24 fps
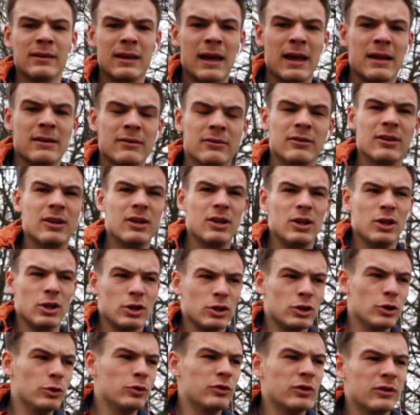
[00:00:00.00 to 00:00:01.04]
getting
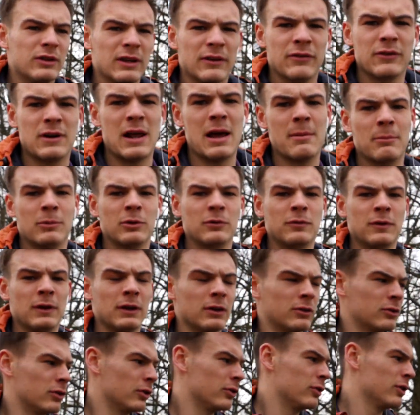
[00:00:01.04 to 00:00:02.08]
used to different
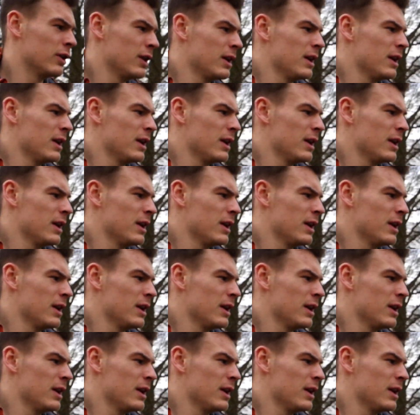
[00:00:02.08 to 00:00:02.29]
atmospheres, because